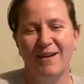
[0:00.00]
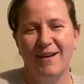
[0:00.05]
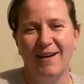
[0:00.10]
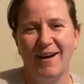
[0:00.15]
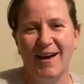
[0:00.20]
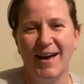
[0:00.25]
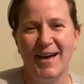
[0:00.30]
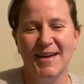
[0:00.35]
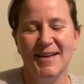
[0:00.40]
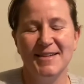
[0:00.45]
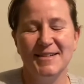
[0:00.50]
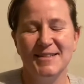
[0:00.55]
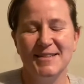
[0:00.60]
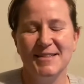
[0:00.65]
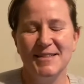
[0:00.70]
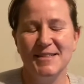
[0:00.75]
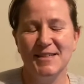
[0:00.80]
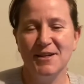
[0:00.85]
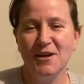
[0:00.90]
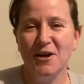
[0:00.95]
And
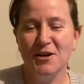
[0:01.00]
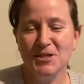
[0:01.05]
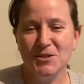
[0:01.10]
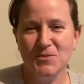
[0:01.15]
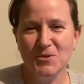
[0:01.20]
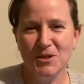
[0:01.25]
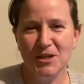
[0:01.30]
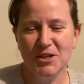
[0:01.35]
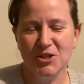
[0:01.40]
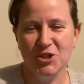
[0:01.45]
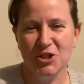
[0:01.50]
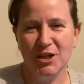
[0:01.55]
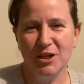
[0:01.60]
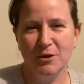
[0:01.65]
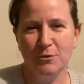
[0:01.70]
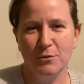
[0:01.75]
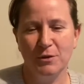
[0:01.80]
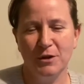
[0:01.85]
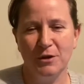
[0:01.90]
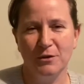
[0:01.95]
the last one I
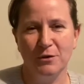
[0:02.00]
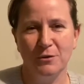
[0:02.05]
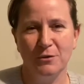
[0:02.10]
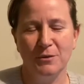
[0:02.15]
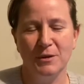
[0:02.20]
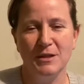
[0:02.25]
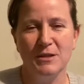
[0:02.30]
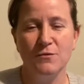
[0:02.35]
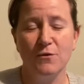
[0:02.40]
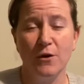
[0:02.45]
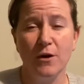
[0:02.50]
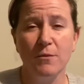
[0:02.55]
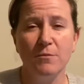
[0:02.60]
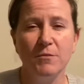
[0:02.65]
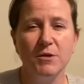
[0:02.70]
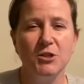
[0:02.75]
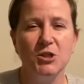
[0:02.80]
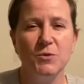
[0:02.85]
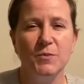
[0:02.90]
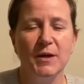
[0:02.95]
shared with you is very
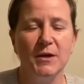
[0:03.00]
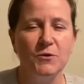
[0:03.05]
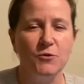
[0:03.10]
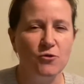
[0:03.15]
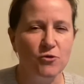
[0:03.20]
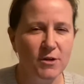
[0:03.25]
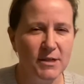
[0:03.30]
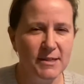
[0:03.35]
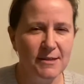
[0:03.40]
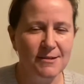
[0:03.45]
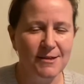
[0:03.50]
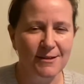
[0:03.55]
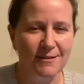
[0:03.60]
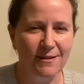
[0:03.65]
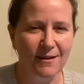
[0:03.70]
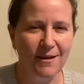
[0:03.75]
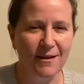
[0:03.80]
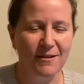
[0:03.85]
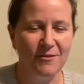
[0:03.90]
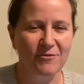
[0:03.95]
much about trusting
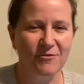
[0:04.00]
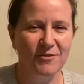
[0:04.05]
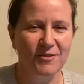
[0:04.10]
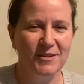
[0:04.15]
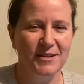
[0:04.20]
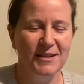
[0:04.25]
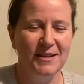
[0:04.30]
life.